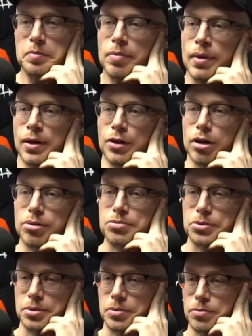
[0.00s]
No,
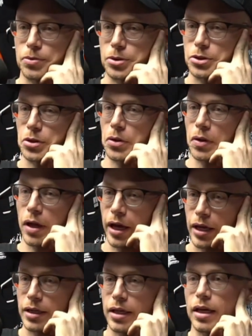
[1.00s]
for sure. Like
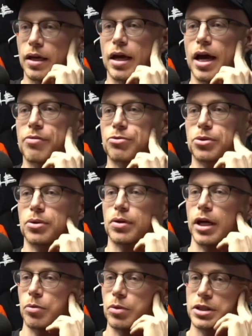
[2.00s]
after
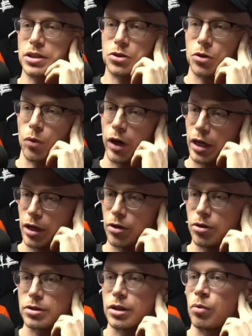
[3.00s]
like we just do
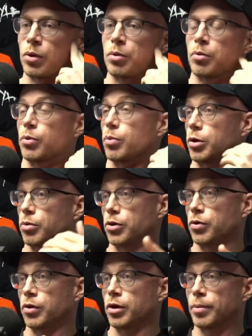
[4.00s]
weekenders, and when we were
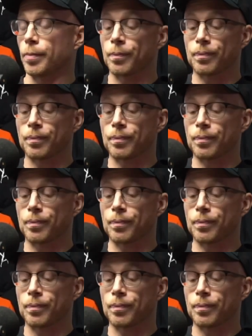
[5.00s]
doing them